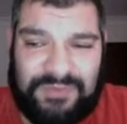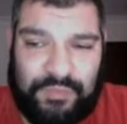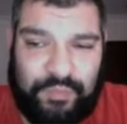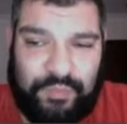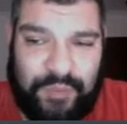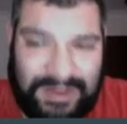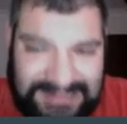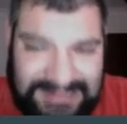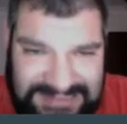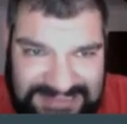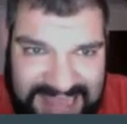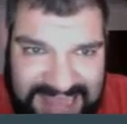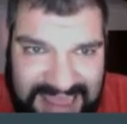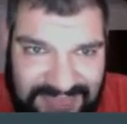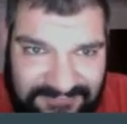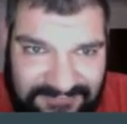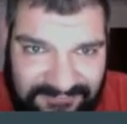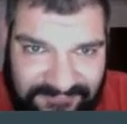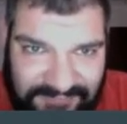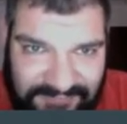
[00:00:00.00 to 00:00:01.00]
once
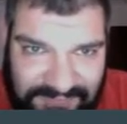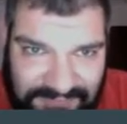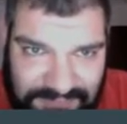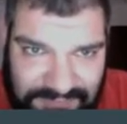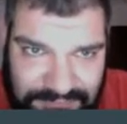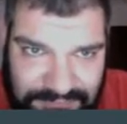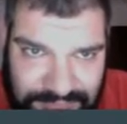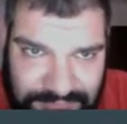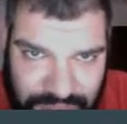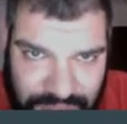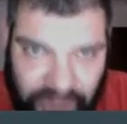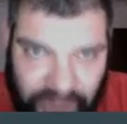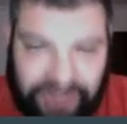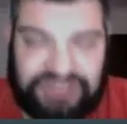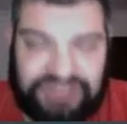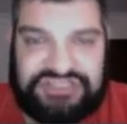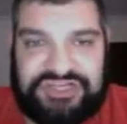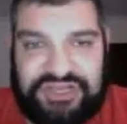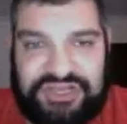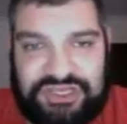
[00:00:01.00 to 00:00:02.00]
they've
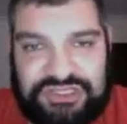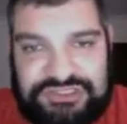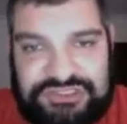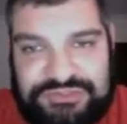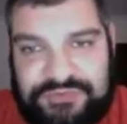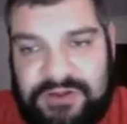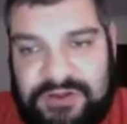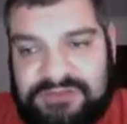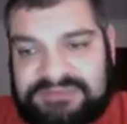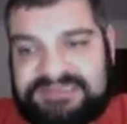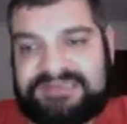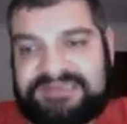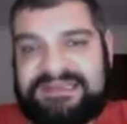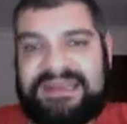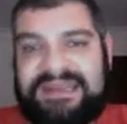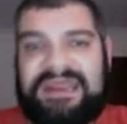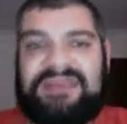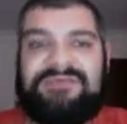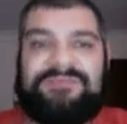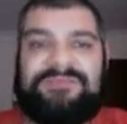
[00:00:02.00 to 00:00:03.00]
monitored and controlled it, they
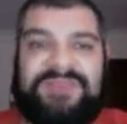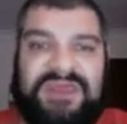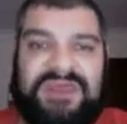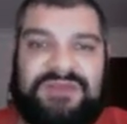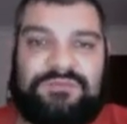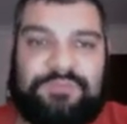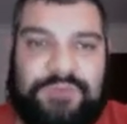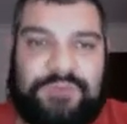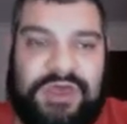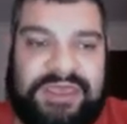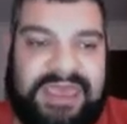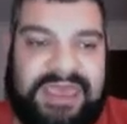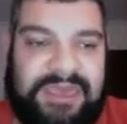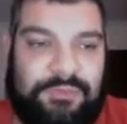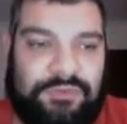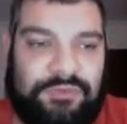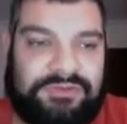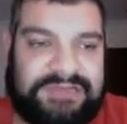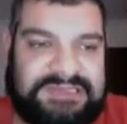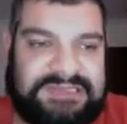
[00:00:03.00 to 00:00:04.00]
need to then, okay,
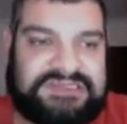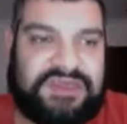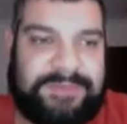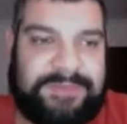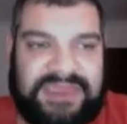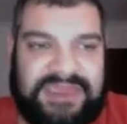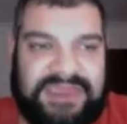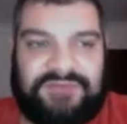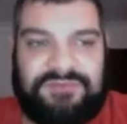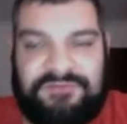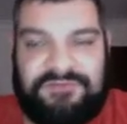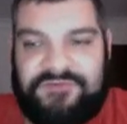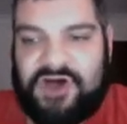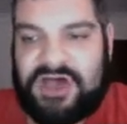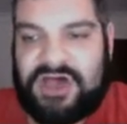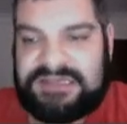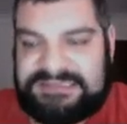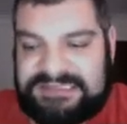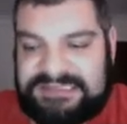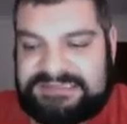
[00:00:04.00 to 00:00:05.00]
well, let's go back and
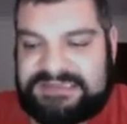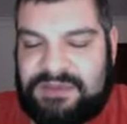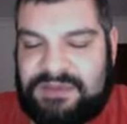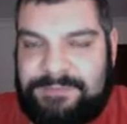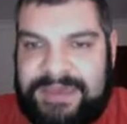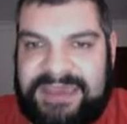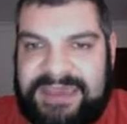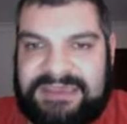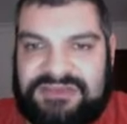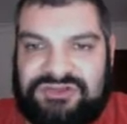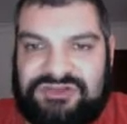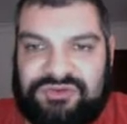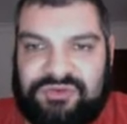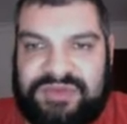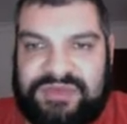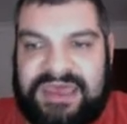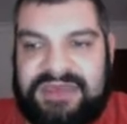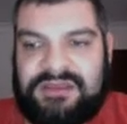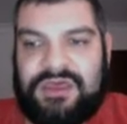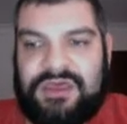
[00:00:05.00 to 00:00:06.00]
revise. Let's go back and
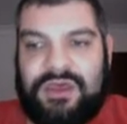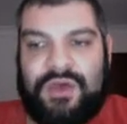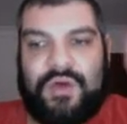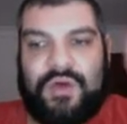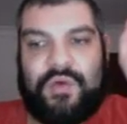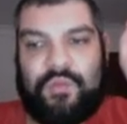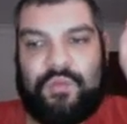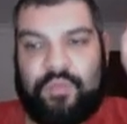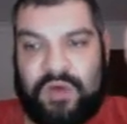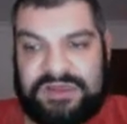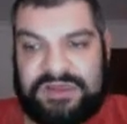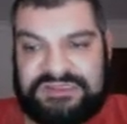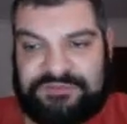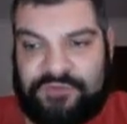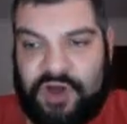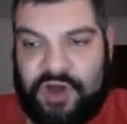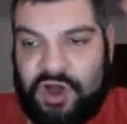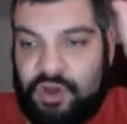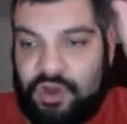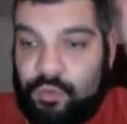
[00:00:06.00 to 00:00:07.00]
look at what's
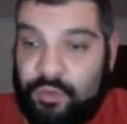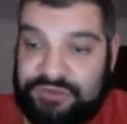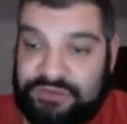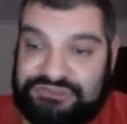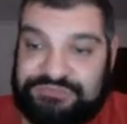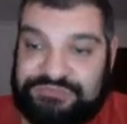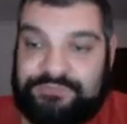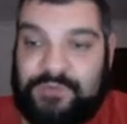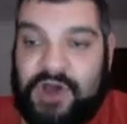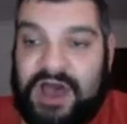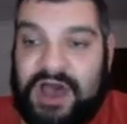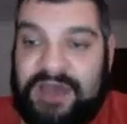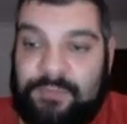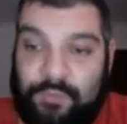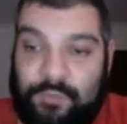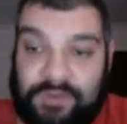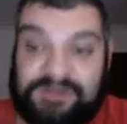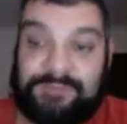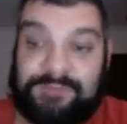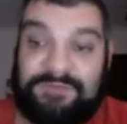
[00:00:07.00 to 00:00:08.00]
wrong, what's right,
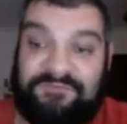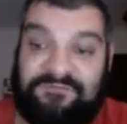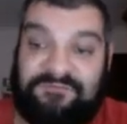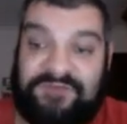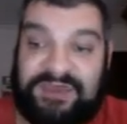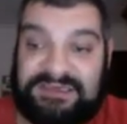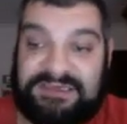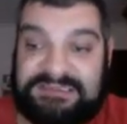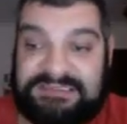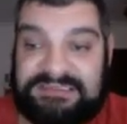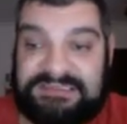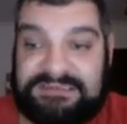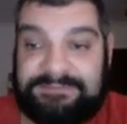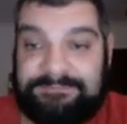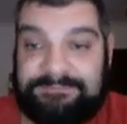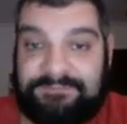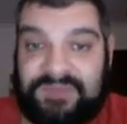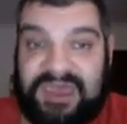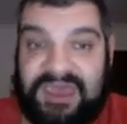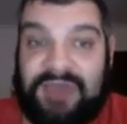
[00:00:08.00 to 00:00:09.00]
what can we fix?
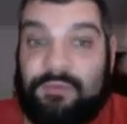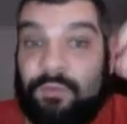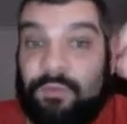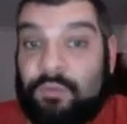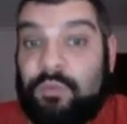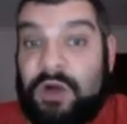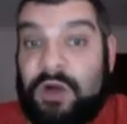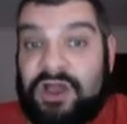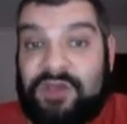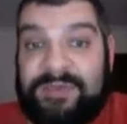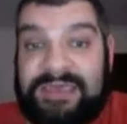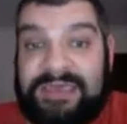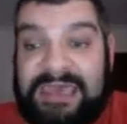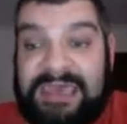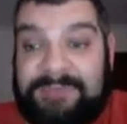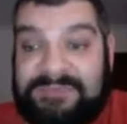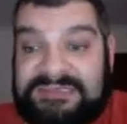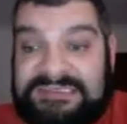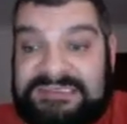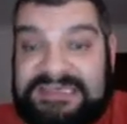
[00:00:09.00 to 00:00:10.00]
Okay, well, what can we
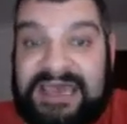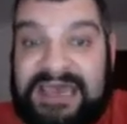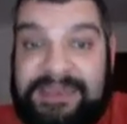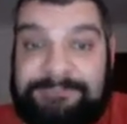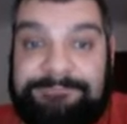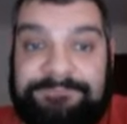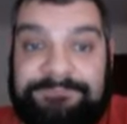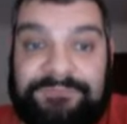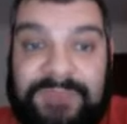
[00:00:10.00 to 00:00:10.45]
keep the same?